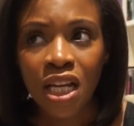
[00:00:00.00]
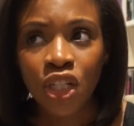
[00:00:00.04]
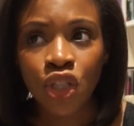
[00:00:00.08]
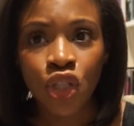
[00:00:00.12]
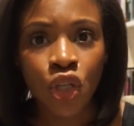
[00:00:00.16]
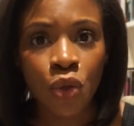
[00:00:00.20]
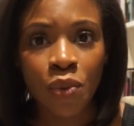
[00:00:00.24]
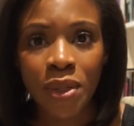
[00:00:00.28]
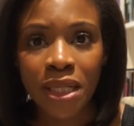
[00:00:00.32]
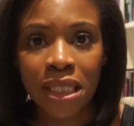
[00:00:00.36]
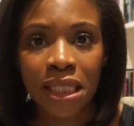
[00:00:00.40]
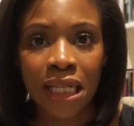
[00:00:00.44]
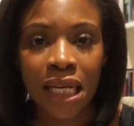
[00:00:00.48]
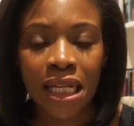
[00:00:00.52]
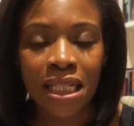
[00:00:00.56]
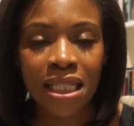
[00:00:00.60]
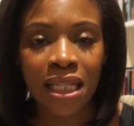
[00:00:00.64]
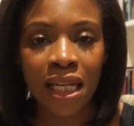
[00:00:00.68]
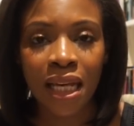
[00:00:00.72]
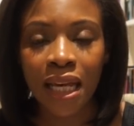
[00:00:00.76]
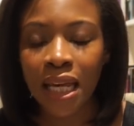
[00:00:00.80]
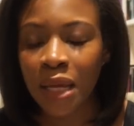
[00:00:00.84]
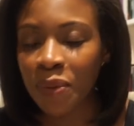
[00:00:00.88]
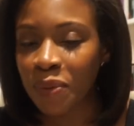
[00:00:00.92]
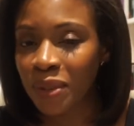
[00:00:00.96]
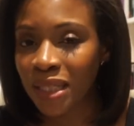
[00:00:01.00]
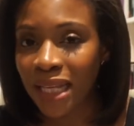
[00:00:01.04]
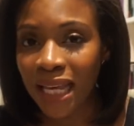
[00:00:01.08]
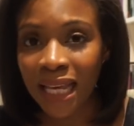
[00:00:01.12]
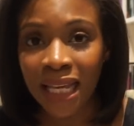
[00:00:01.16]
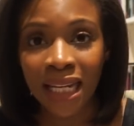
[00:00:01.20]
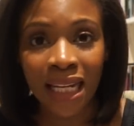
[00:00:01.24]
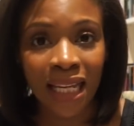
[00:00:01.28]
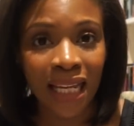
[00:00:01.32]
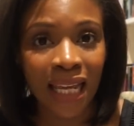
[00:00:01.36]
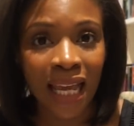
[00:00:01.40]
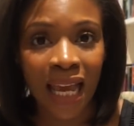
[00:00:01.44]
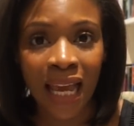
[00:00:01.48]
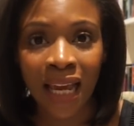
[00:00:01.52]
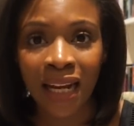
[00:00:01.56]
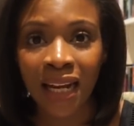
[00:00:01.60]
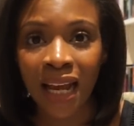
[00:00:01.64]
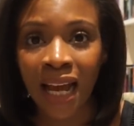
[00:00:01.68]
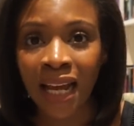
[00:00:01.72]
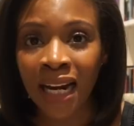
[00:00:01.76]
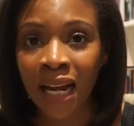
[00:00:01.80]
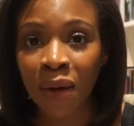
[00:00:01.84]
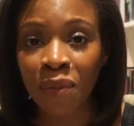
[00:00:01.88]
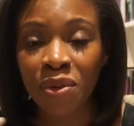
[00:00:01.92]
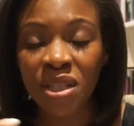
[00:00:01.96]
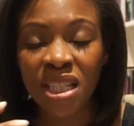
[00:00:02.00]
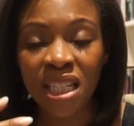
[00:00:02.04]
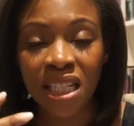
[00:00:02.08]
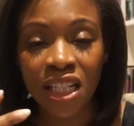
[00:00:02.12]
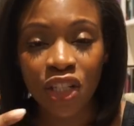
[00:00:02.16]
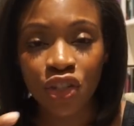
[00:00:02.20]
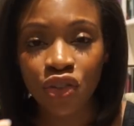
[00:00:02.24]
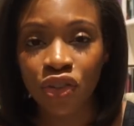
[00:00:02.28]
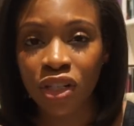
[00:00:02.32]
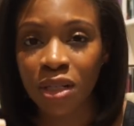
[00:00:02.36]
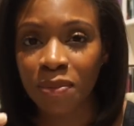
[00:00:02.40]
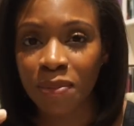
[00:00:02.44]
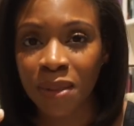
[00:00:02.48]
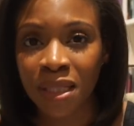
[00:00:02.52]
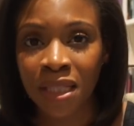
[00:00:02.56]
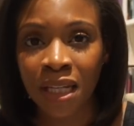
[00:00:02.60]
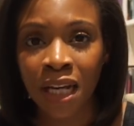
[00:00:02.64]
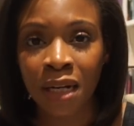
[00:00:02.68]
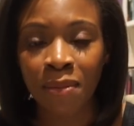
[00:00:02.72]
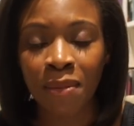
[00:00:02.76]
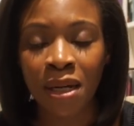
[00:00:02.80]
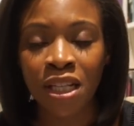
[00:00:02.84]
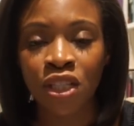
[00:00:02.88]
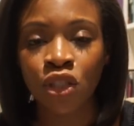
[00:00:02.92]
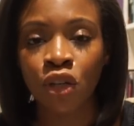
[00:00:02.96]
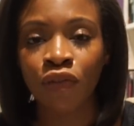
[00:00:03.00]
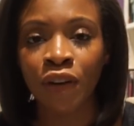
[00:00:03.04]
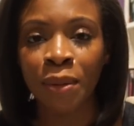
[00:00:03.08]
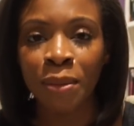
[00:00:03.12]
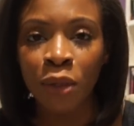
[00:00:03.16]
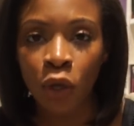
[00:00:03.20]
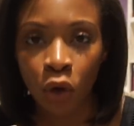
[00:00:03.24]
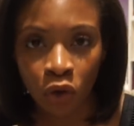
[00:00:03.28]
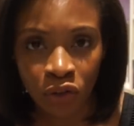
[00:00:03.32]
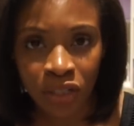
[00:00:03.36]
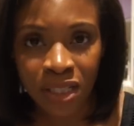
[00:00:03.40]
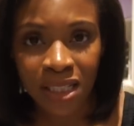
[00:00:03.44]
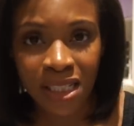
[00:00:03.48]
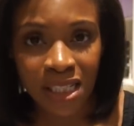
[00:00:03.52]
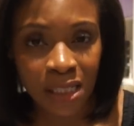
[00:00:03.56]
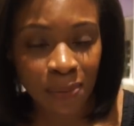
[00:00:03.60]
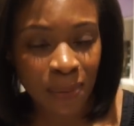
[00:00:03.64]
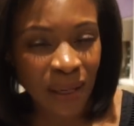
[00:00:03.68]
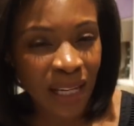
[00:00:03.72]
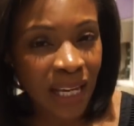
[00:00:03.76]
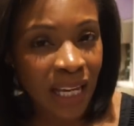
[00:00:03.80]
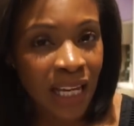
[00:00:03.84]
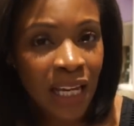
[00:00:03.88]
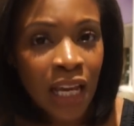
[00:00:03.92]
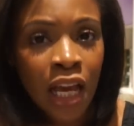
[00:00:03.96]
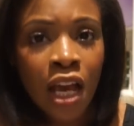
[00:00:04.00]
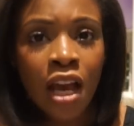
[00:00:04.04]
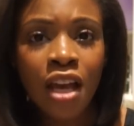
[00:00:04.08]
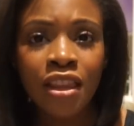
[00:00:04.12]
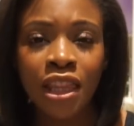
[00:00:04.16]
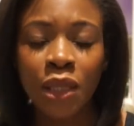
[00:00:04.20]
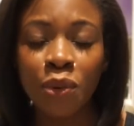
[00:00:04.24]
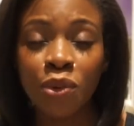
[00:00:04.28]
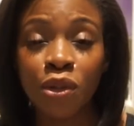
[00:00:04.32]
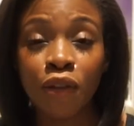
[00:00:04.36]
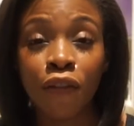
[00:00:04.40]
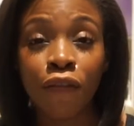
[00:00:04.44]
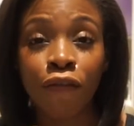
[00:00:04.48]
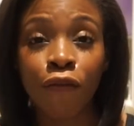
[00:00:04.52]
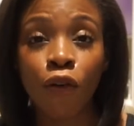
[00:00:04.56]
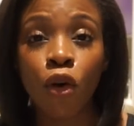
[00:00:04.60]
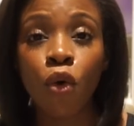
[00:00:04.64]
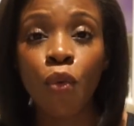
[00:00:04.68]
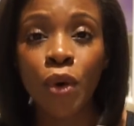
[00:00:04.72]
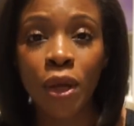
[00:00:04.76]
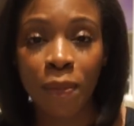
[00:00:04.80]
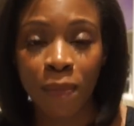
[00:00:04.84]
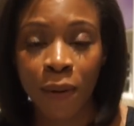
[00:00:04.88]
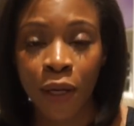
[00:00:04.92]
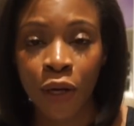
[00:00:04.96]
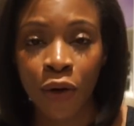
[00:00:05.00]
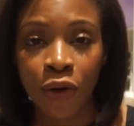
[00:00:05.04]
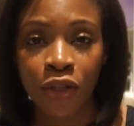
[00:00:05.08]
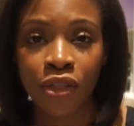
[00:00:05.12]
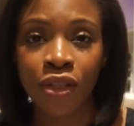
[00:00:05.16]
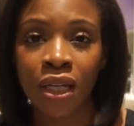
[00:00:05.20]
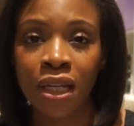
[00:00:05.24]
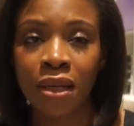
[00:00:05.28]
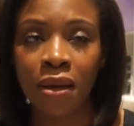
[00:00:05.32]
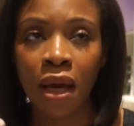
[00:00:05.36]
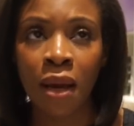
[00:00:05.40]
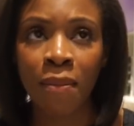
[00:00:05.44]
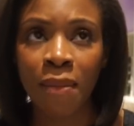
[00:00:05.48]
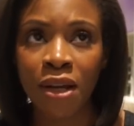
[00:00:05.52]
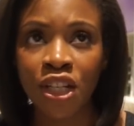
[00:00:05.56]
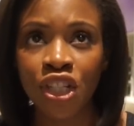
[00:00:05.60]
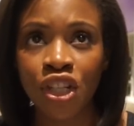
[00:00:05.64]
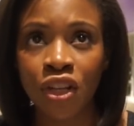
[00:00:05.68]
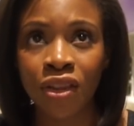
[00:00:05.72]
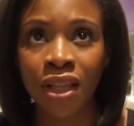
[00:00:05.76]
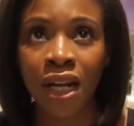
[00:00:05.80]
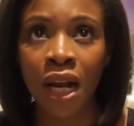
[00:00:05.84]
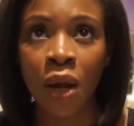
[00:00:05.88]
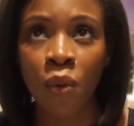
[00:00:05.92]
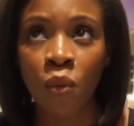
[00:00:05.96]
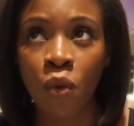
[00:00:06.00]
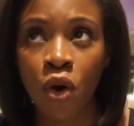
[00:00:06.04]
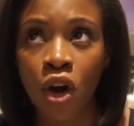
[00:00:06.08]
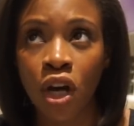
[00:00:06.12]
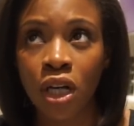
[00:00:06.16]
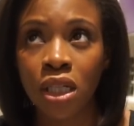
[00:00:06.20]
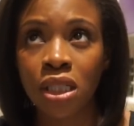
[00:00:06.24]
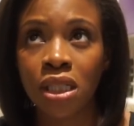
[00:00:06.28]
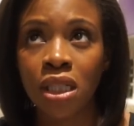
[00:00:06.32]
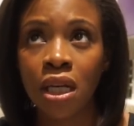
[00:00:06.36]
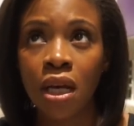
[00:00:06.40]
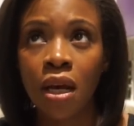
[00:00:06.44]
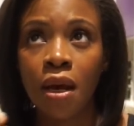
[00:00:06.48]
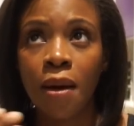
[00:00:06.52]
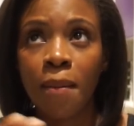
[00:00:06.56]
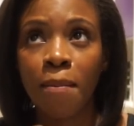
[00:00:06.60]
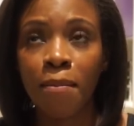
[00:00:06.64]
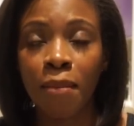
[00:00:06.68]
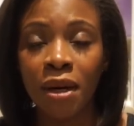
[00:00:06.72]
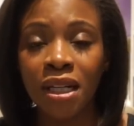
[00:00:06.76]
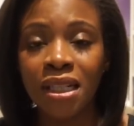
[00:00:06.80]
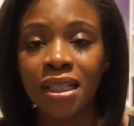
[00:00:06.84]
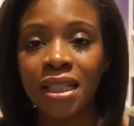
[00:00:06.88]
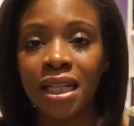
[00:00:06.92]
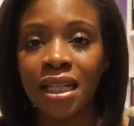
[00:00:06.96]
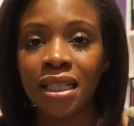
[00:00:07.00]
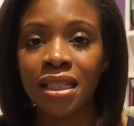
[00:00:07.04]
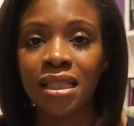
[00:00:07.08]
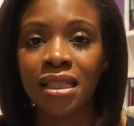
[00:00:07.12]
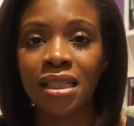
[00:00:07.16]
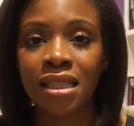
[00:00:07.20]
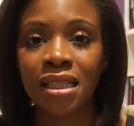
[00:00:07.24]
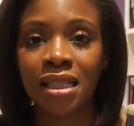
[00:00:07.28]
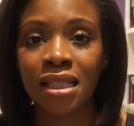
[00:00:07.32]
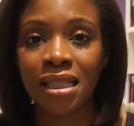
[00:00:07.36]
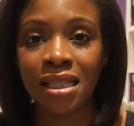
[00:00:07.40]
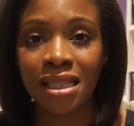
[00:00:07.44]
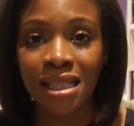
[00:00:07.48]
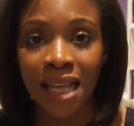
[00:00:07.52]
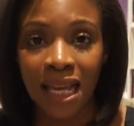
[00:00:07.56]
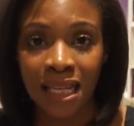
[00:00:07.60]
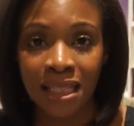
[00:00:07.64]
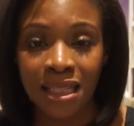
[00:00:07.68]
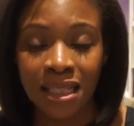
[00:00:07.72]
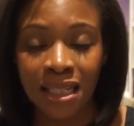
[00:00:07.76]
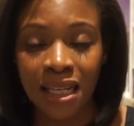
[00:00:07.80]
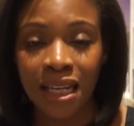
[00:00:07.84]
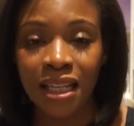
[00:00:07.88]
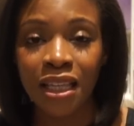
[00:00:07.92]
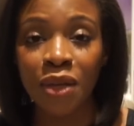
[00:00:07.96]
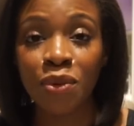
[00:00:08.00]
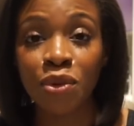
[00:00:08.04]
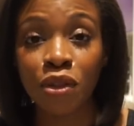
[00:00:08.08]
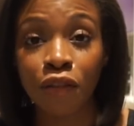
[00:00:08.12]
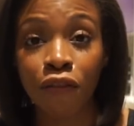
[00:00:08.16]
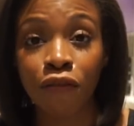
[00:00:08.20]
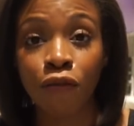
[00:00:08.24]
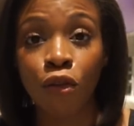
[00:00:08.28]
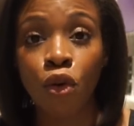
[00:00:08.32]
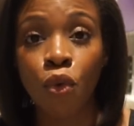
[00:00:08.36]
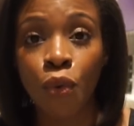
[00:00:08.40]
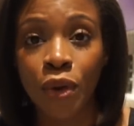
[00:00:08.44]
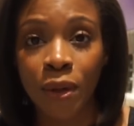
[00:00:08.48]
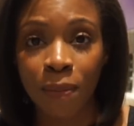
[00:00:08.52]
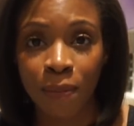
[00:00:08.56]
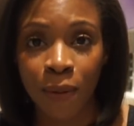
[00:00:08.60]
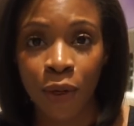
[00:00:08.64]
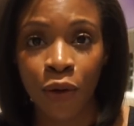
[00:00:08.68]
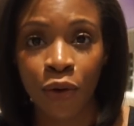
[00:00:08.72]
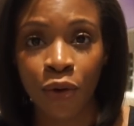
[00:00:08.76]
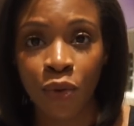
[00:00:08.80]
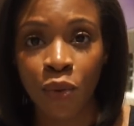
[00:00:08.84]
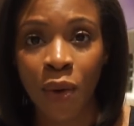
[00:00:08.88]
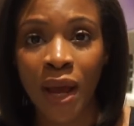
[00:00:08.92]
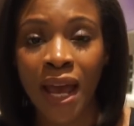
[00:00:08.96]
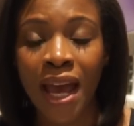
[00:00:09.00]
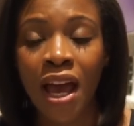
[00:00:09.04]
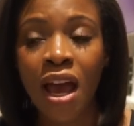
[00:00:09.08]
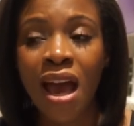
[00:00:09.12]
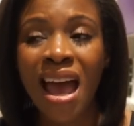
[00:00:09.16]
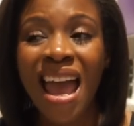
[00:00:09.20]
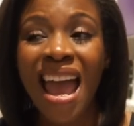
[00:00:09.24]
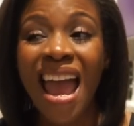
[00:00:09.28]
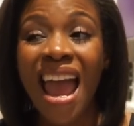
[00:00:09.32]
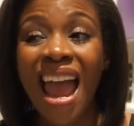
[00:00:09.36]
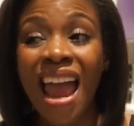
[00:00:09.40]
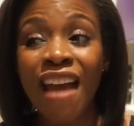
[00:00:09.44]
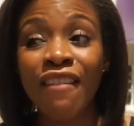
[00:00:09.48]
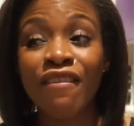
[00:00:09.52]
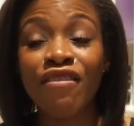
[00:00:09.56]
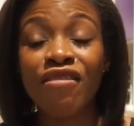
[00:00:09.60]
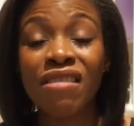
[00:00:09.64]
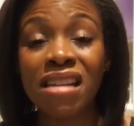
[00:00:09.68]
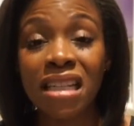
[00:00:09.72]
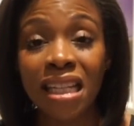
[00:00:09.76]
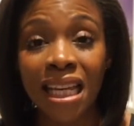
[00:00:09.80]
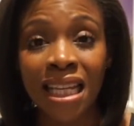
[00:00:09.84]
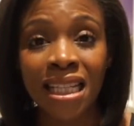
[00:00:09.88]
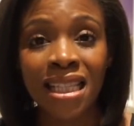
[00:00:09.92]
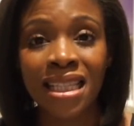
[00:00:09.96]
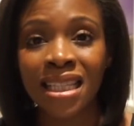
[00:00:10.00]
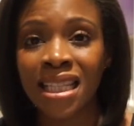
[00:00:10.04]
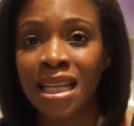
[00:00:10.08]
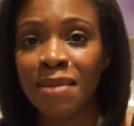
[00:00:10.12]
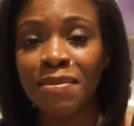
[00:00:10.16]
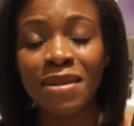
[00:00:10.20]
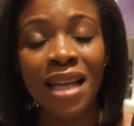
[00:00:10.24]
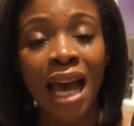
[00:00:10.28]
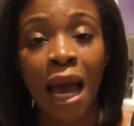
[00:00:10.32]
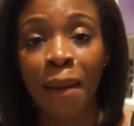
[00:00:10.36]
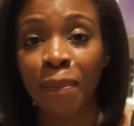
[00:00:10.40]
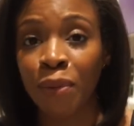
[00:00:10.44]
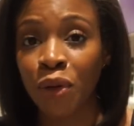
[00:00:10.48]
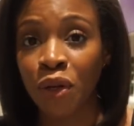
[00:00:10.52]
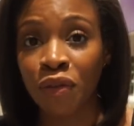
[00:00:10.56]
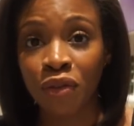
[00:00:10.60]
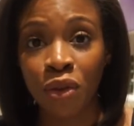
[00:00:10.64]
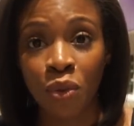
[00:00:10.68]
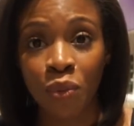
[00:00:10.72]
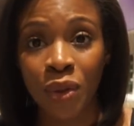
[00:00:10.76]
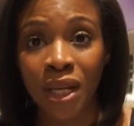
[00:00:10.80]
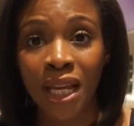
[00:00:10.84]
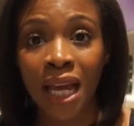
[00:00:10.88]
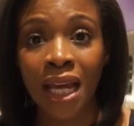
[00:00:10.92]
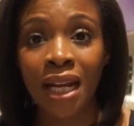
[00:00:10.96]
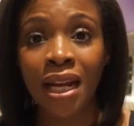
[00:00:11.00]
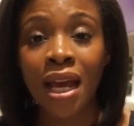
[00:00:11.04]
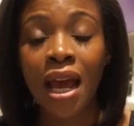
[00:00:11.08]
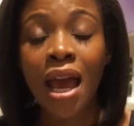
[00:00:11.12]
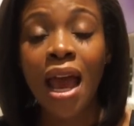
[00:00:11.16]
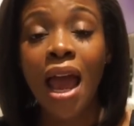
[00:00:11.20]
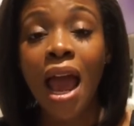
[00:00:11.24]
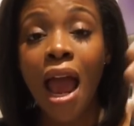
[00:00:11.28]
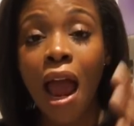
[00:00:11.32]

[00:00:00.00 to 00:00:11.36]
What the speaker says: 2 weeks later, he was ill again, and I was literally beside myself. I mean, honestly speaking, there was a 4-week period. So I mentioned that I worked Monday to Saturday. There was a 4-week period where it seemed to happen over the weekend.